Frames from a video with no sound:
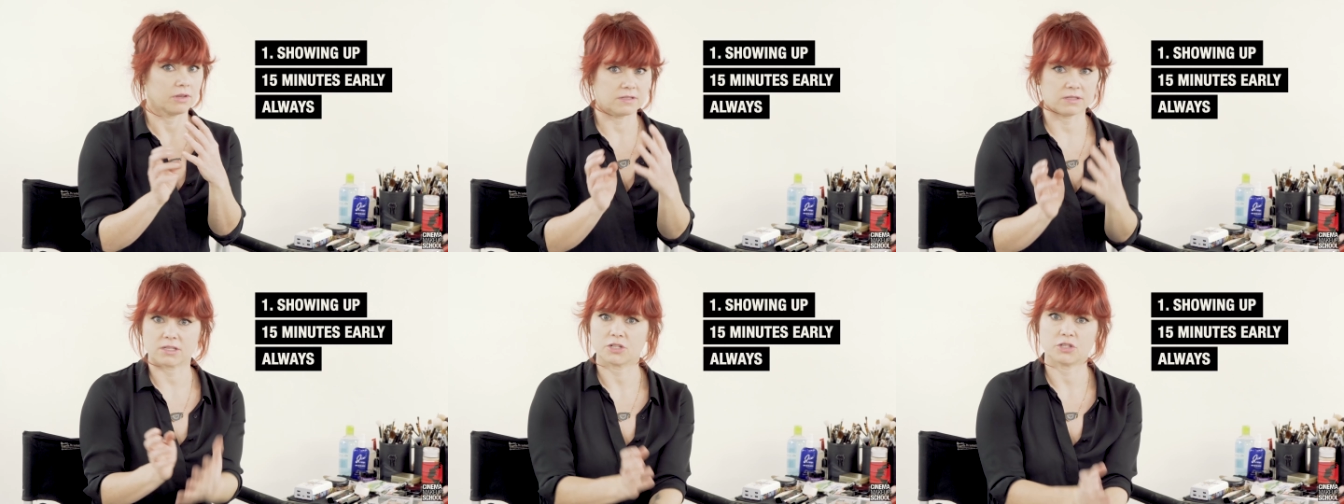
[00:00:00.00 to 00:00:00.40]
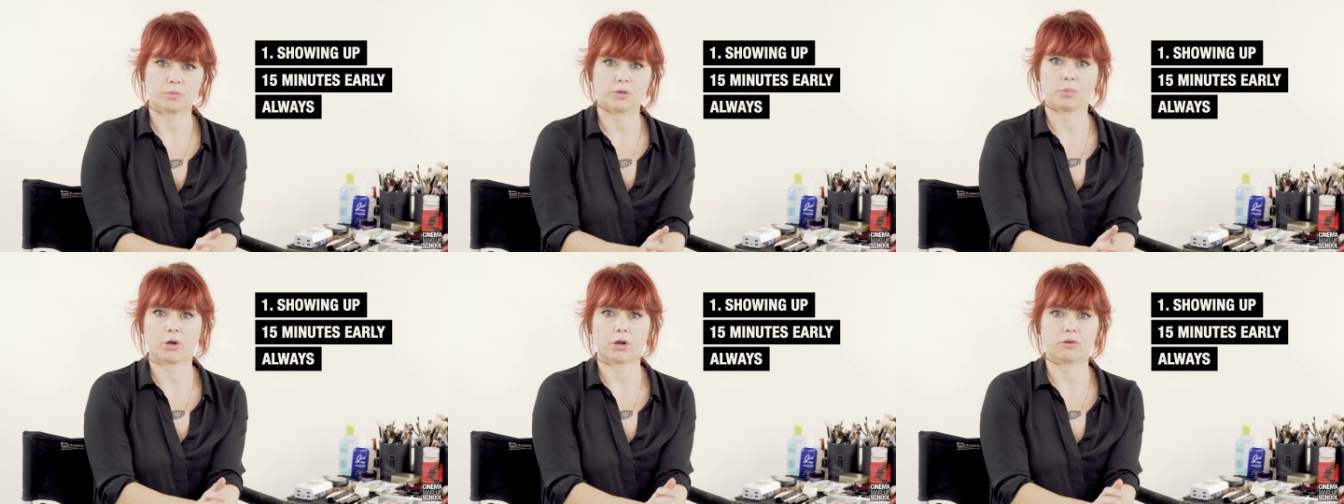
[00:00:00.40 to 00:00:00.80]
is such a
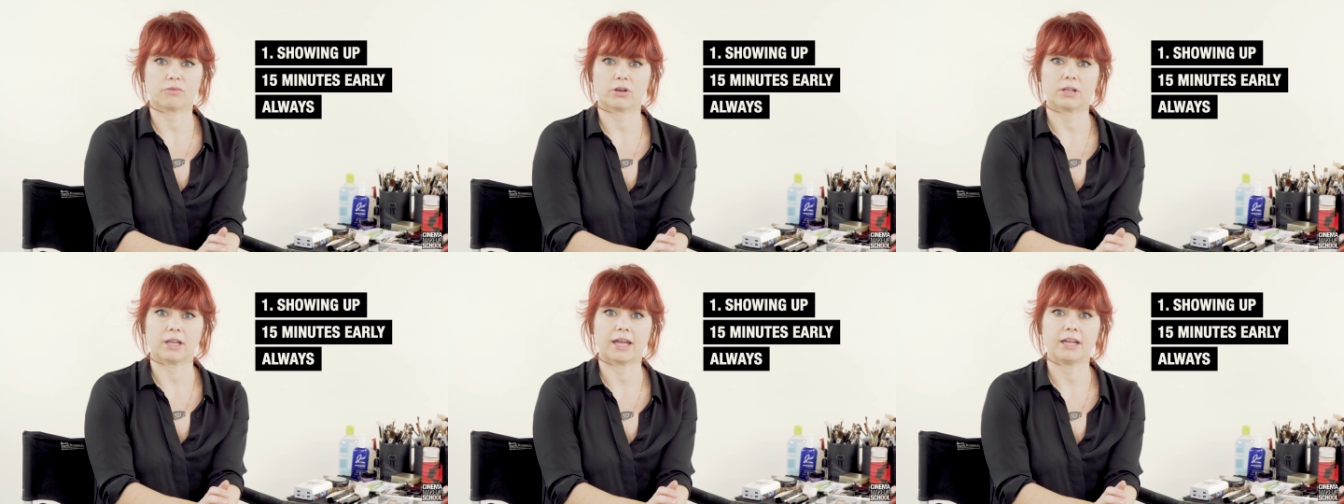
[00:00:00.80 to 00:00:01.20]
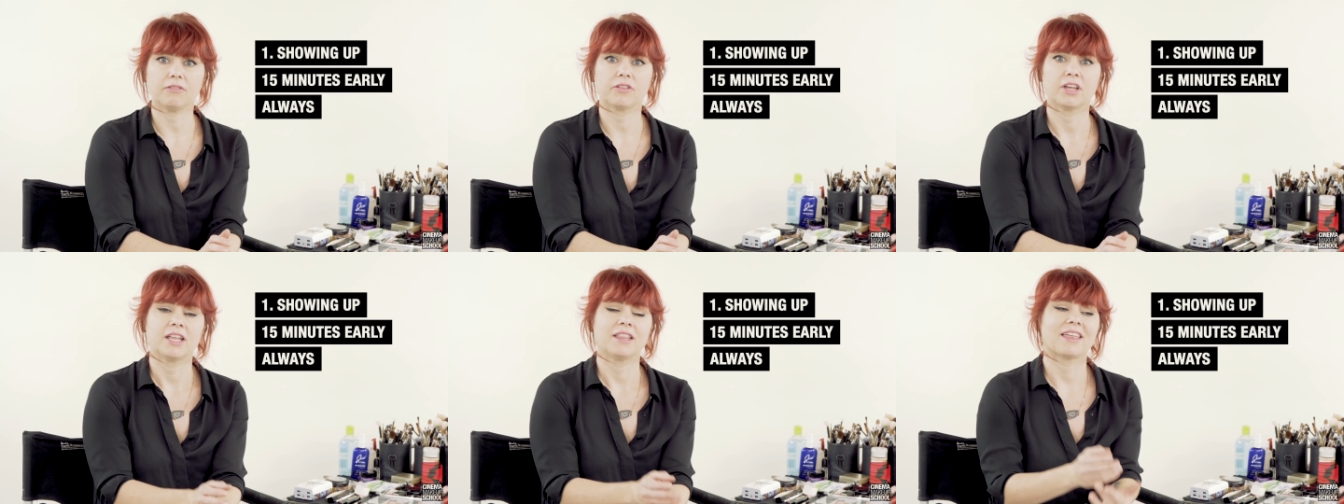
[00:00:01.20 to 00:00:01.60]
big part of our
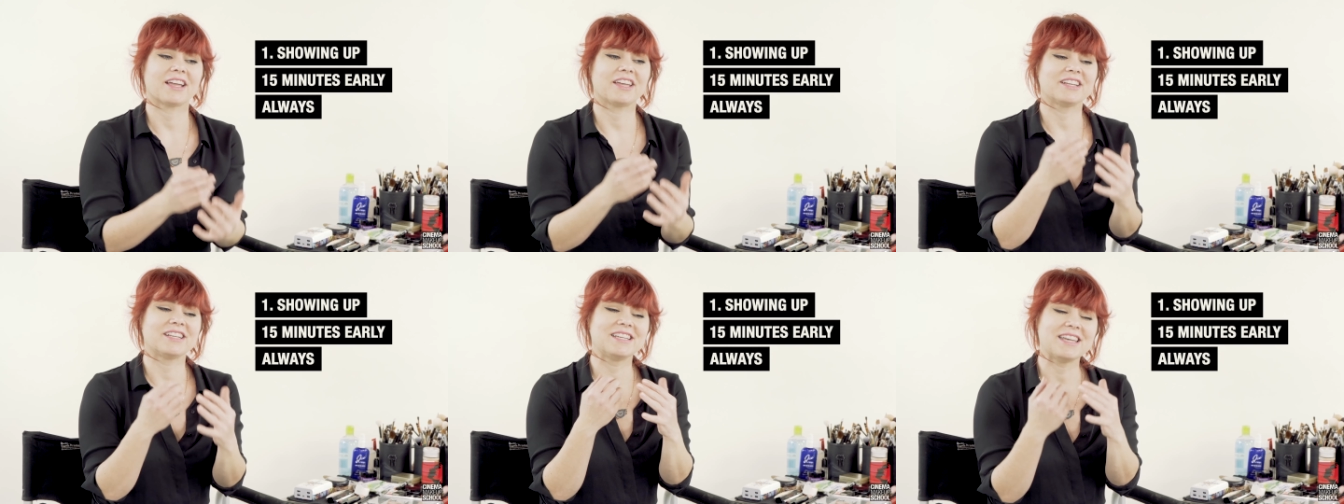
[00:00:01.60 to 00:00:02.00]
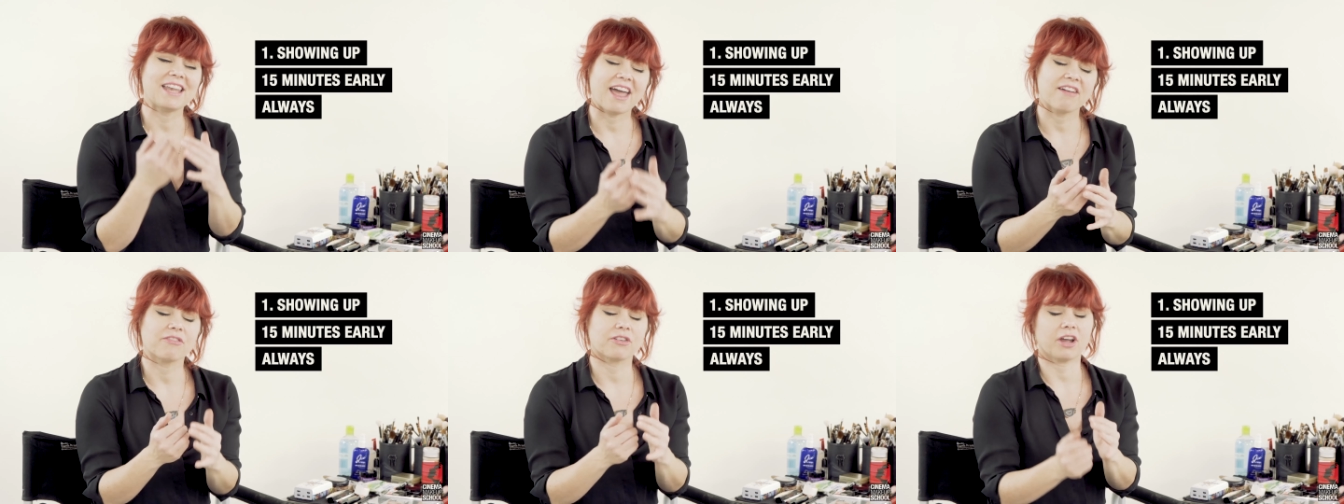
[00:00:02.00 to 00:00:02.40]
life, that could
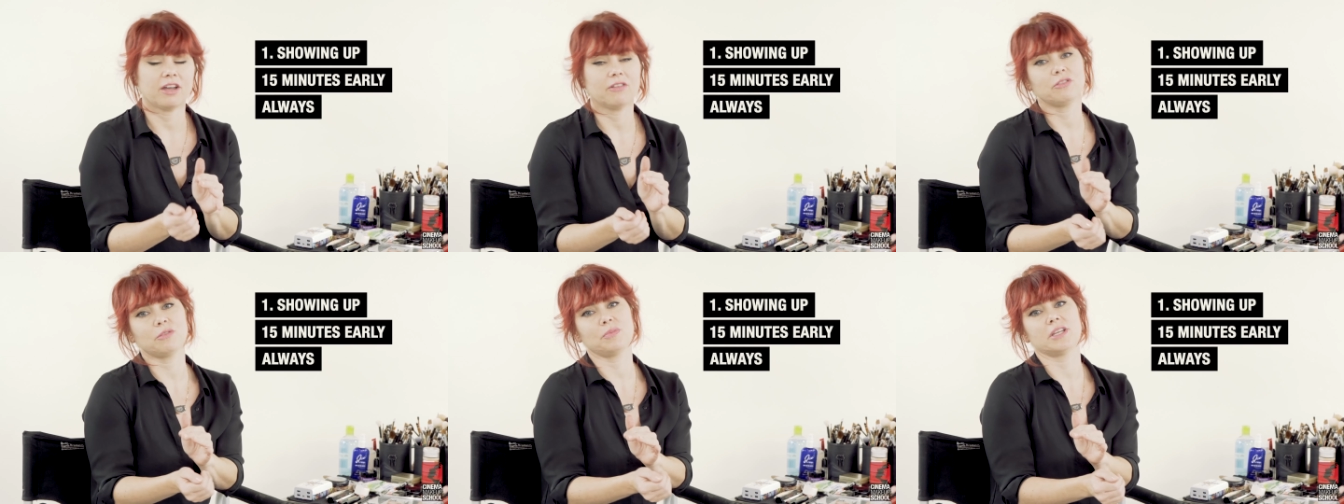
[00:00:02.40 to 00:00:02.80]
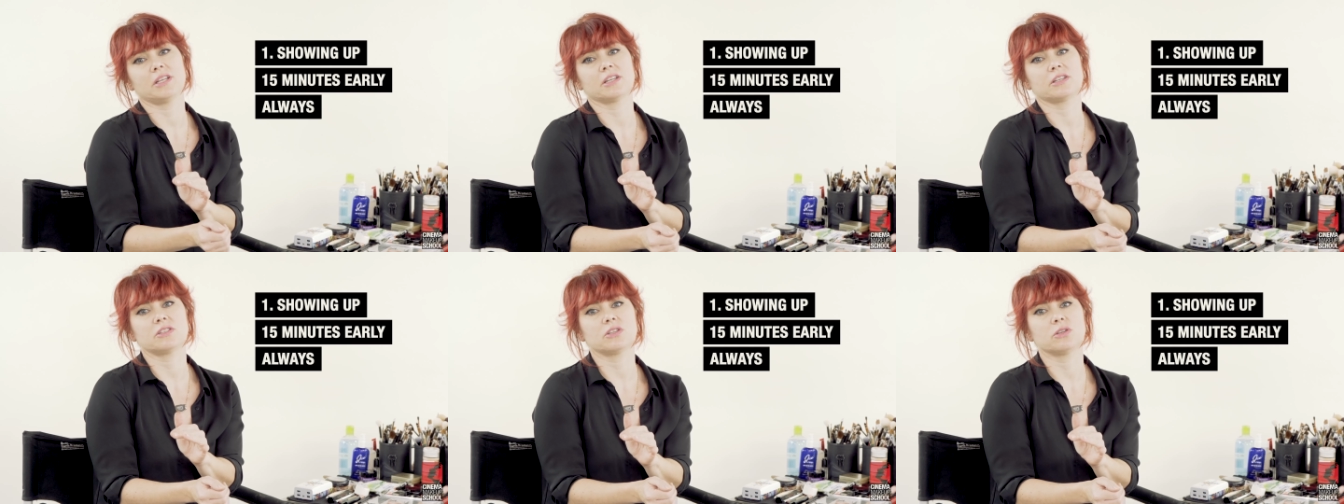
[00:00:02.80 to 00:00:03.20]
never ever be an
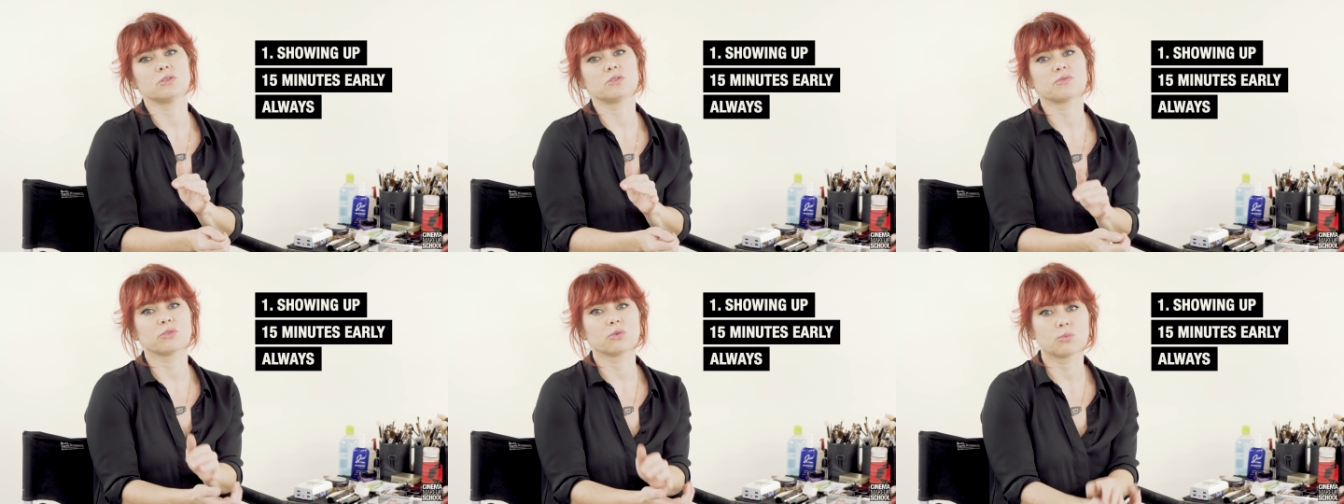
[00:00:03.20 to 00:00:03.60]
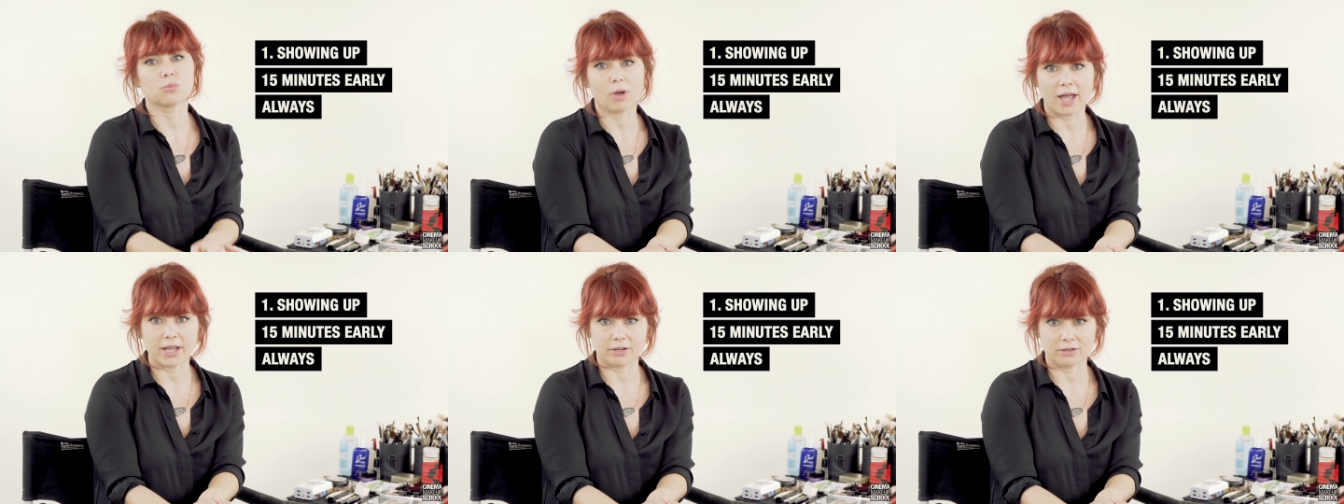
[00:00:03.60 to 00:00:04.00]
excuse for
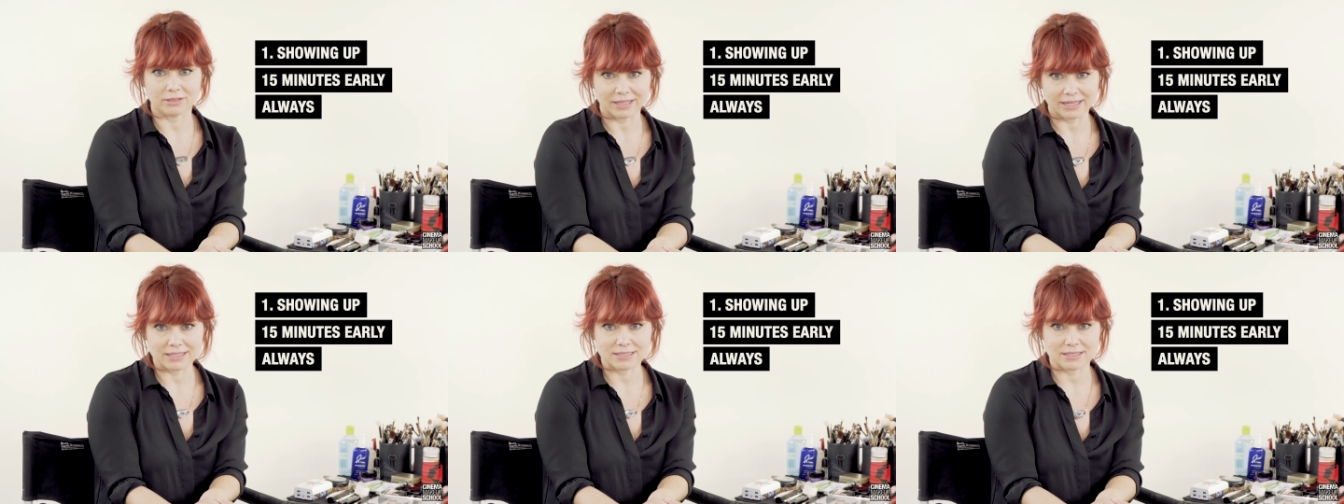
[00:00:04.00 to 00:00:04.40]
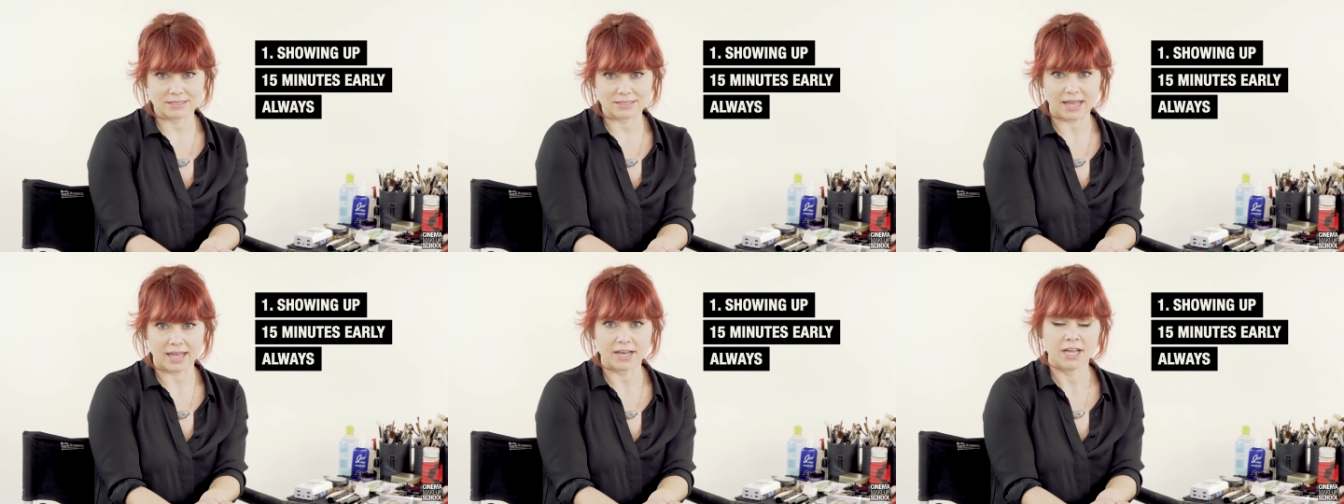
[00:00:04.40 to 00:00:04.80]
why you're late to
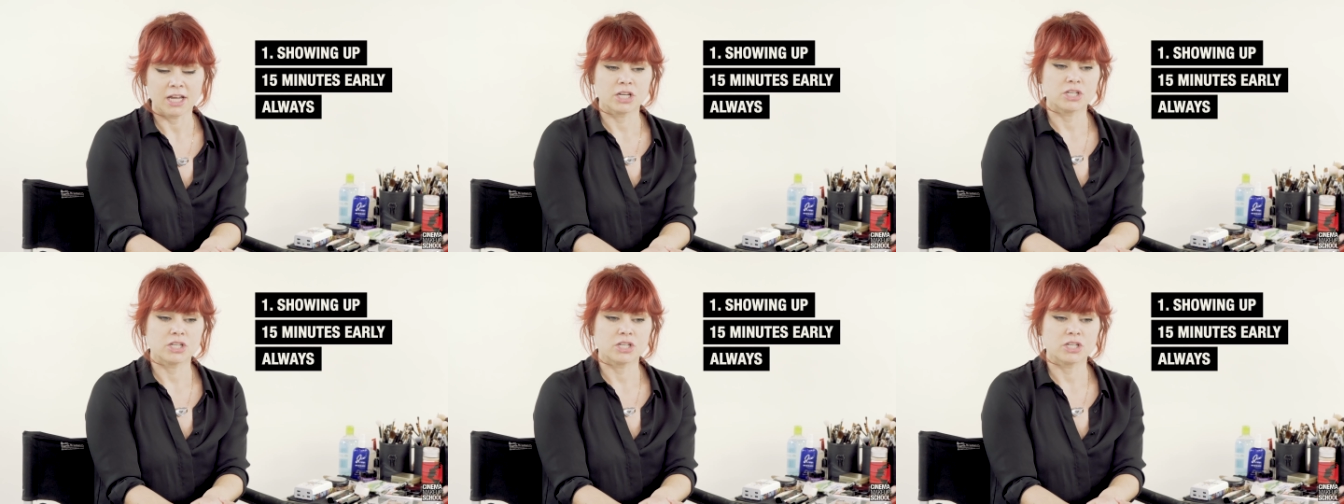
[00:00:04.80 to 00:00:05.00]
set.